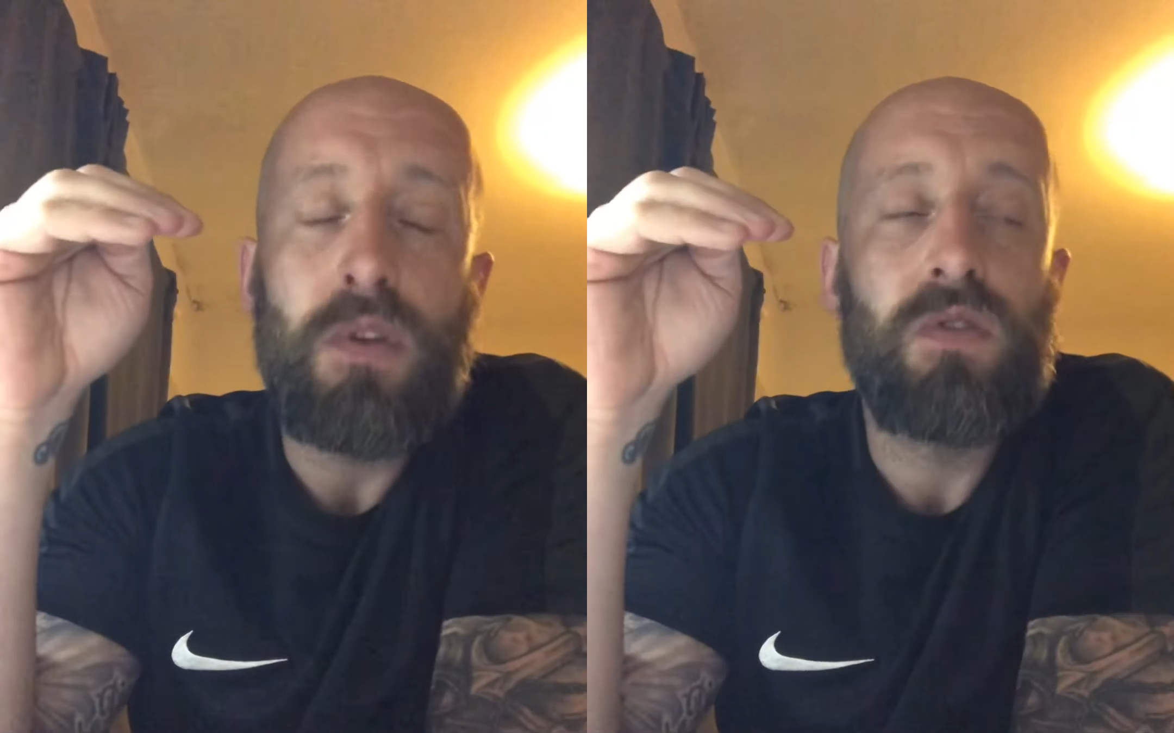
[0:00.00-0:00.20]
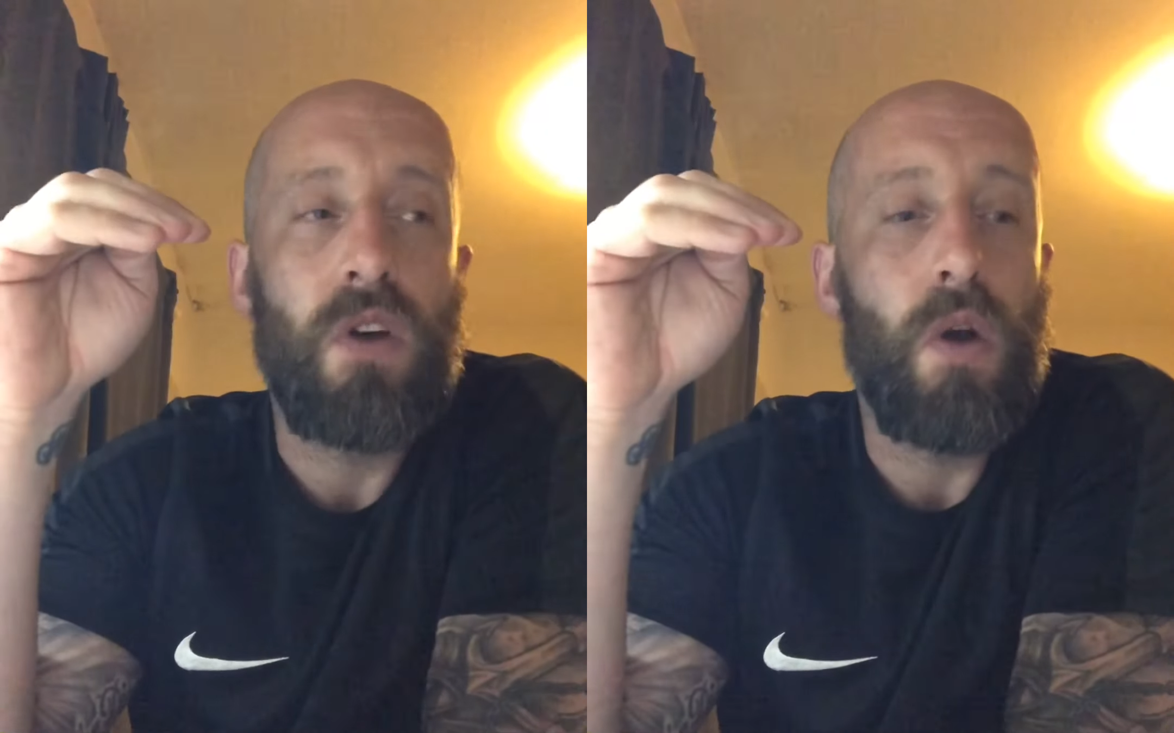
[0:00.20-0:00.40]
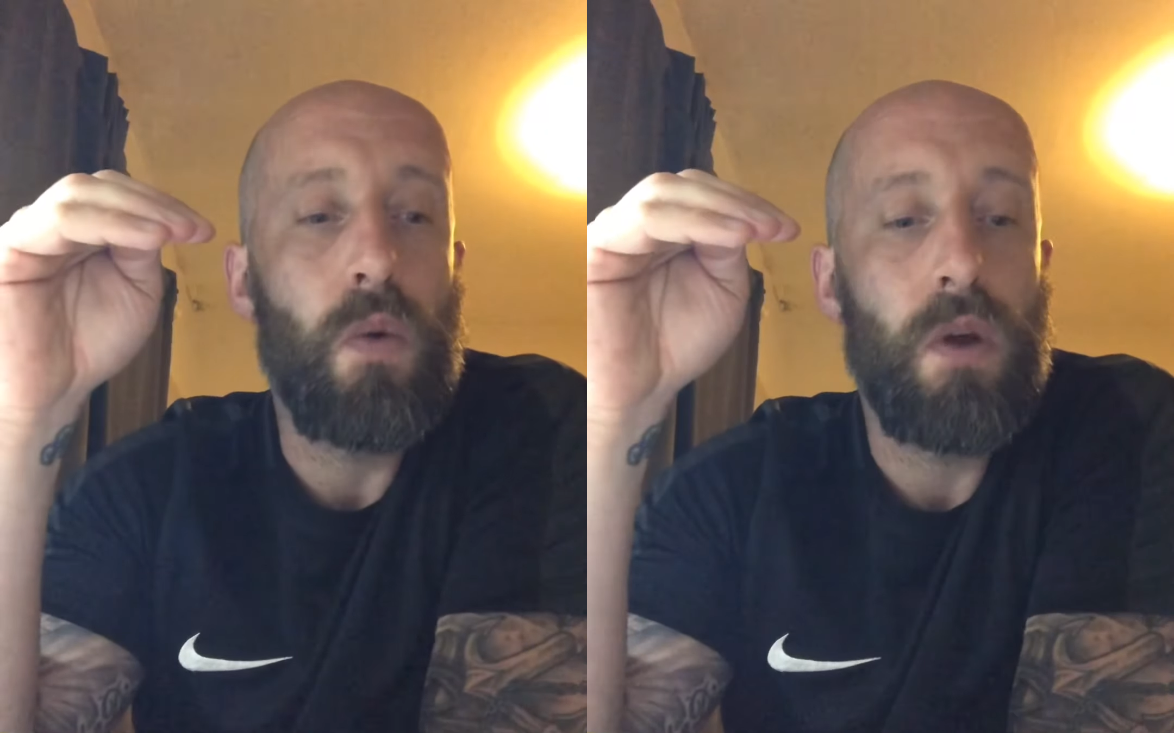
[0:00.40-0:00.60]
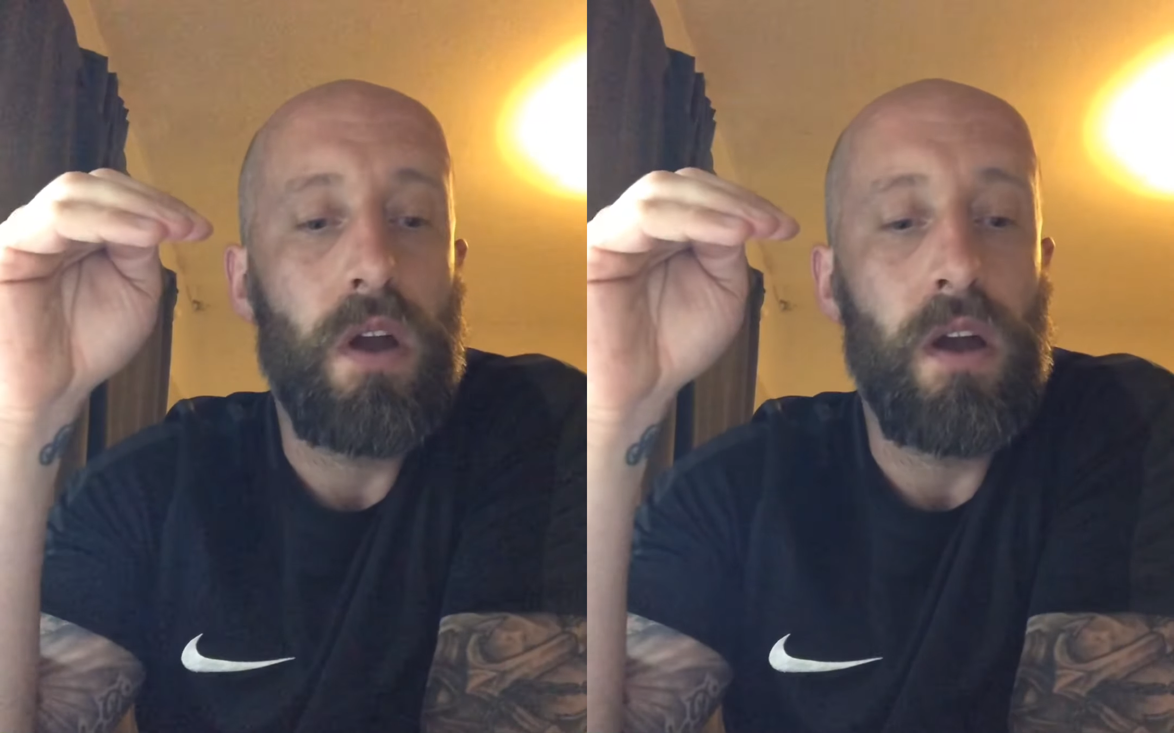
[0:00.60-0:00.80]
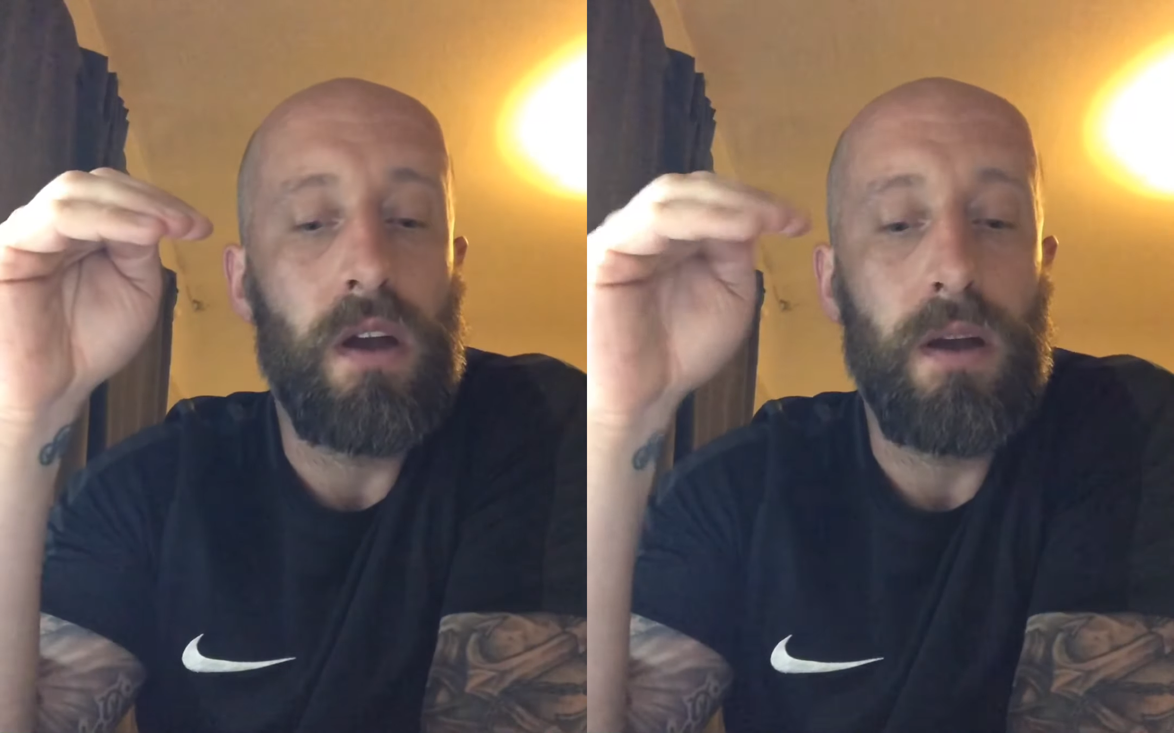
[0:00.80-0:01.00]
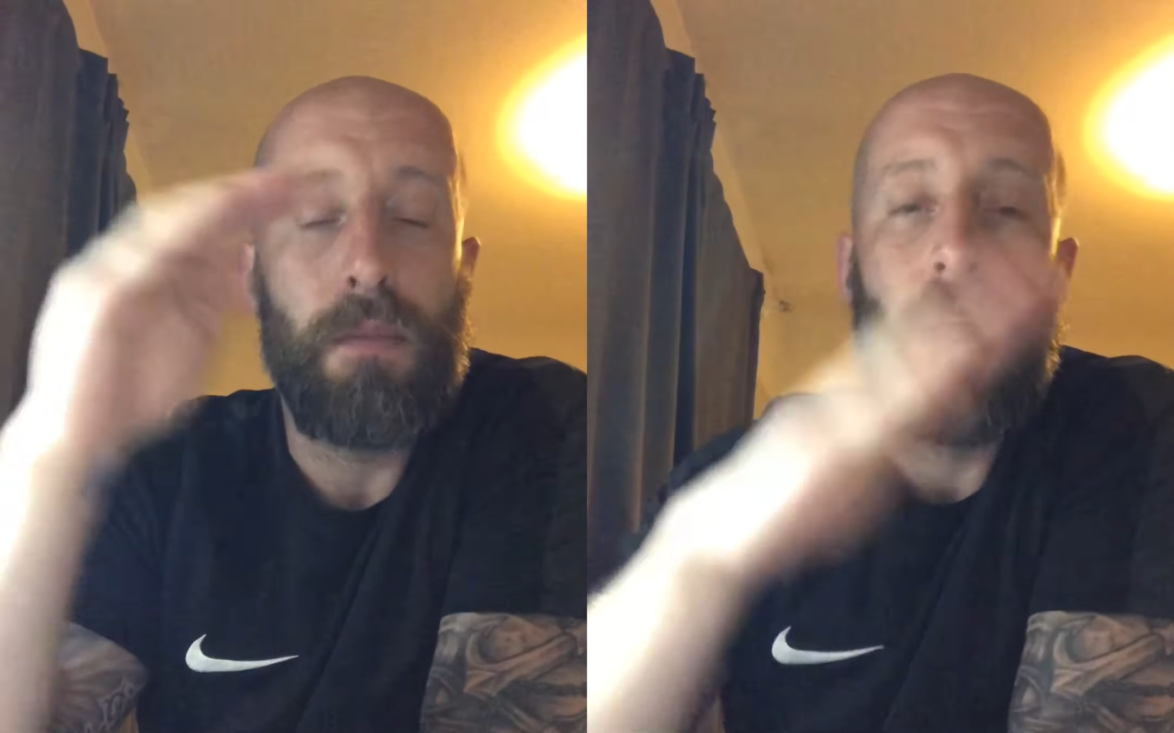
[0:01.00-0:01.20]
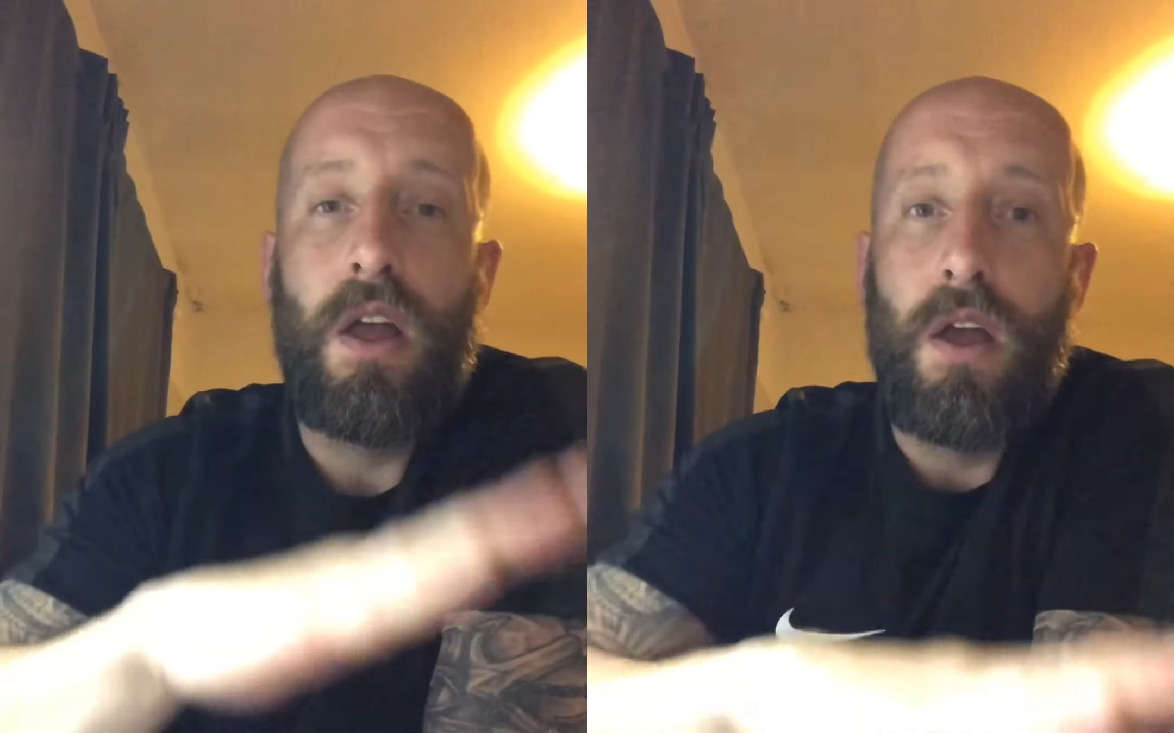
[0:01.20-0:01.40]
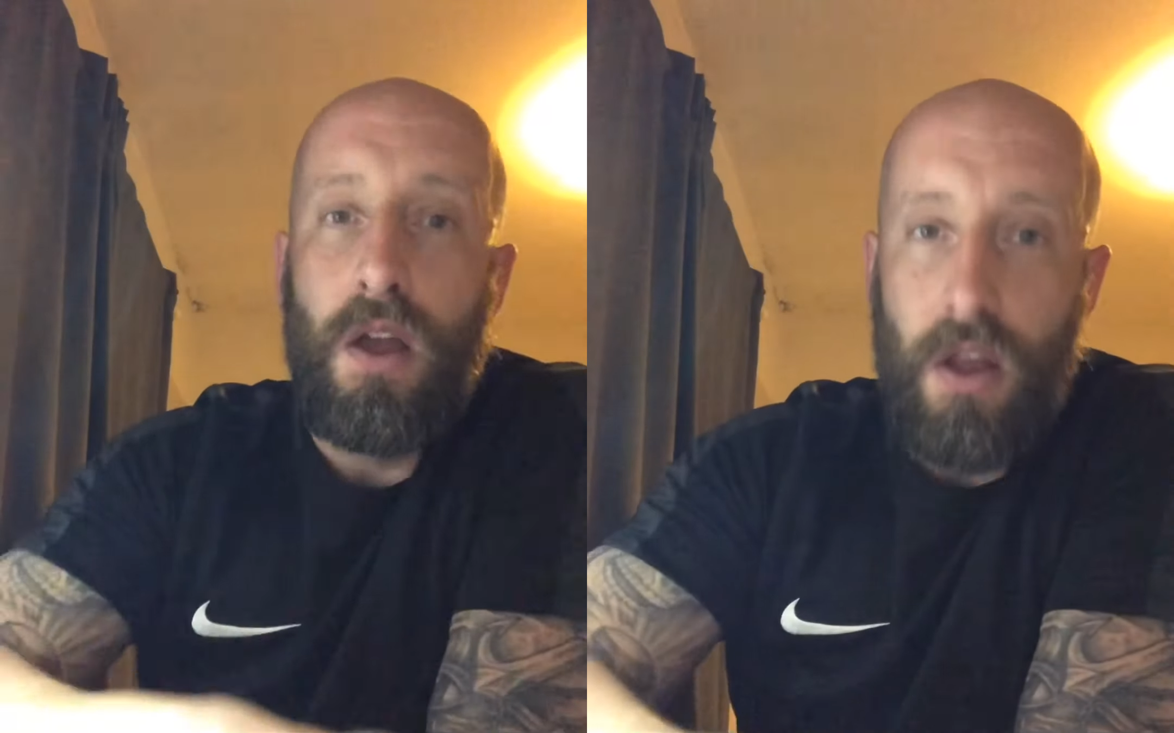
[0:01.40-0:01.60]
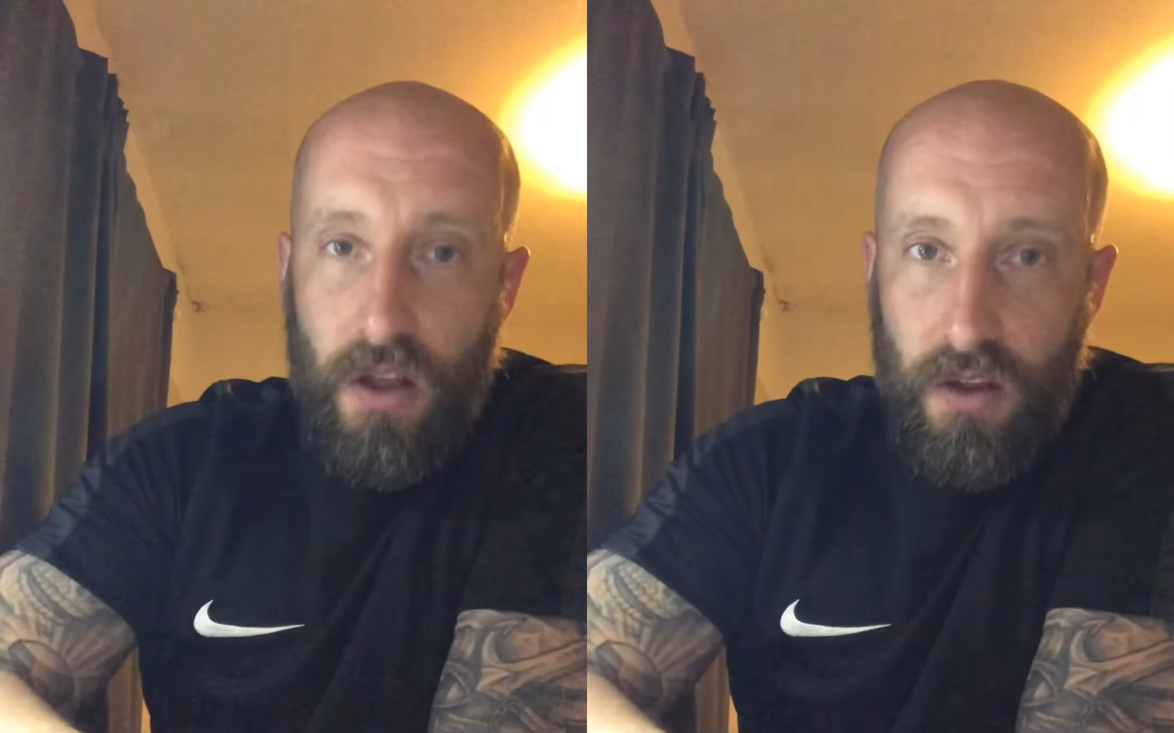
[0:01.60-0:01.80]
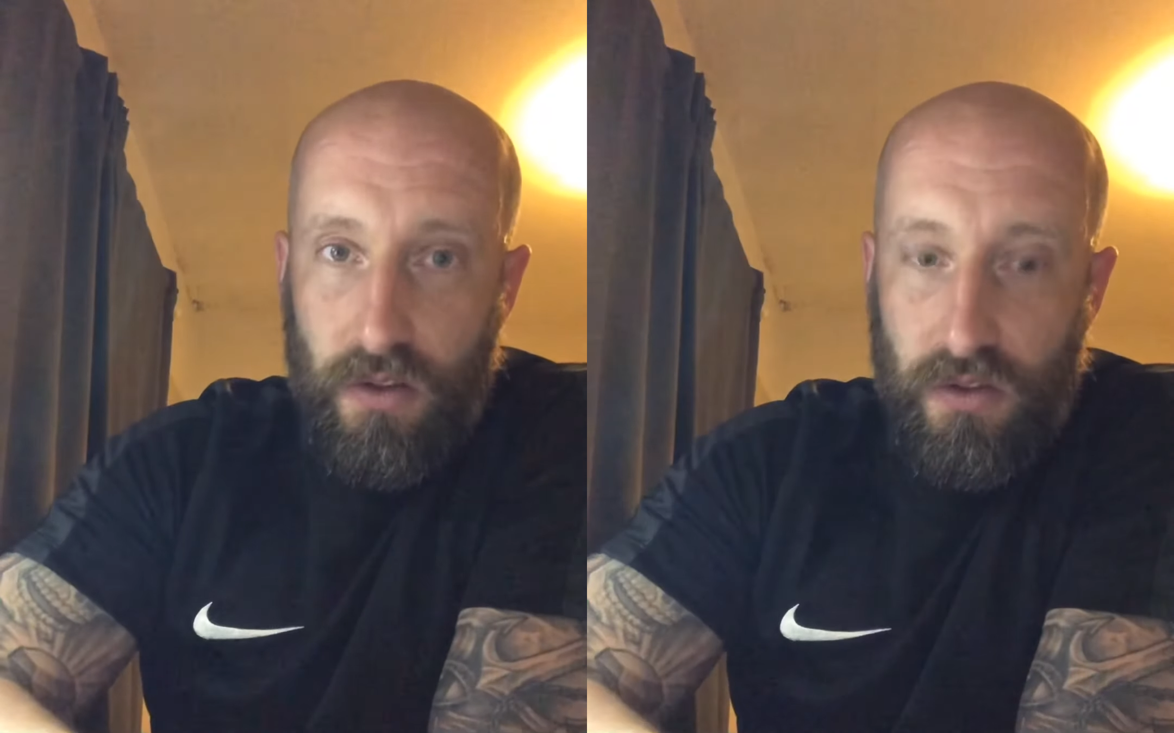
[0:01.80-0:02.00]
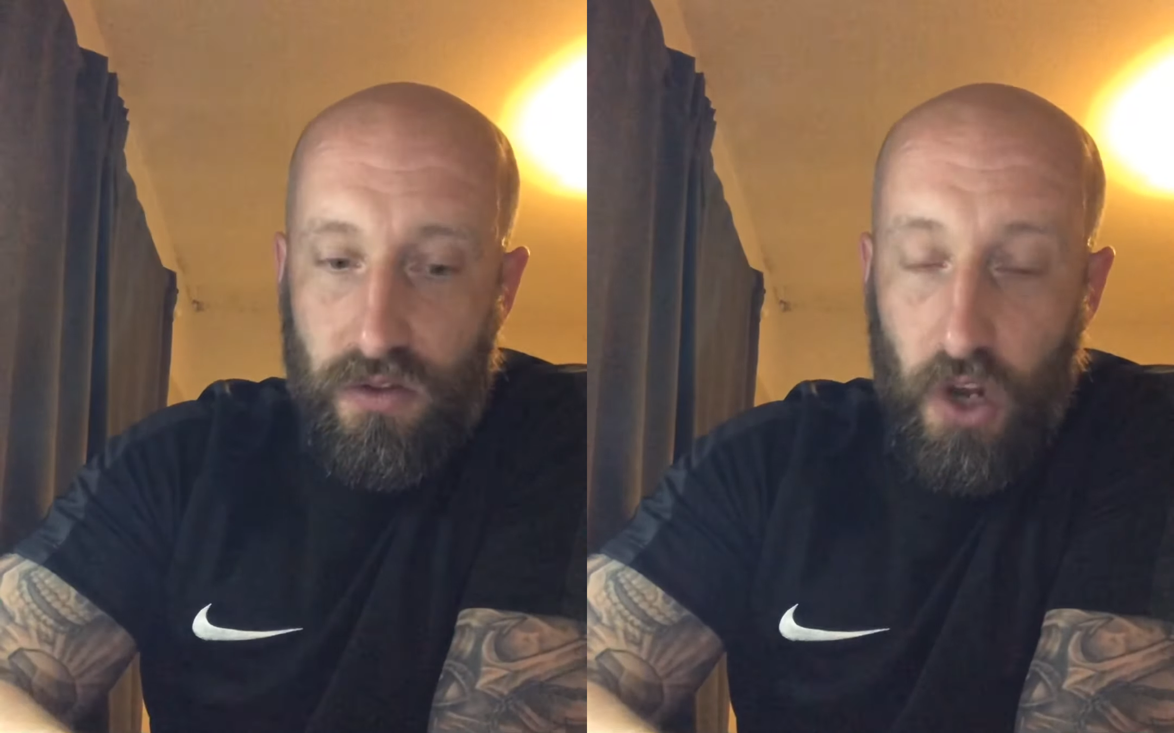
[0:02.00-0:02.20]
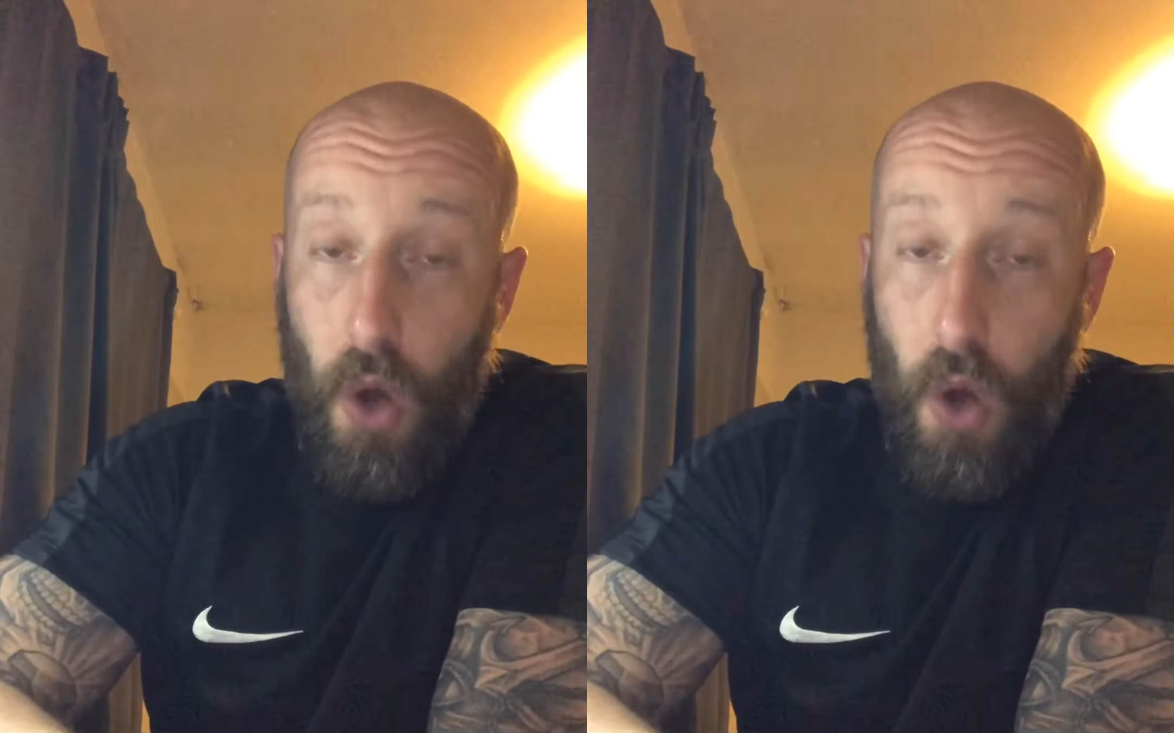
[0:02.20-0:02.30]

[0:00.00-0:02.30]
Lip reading: So the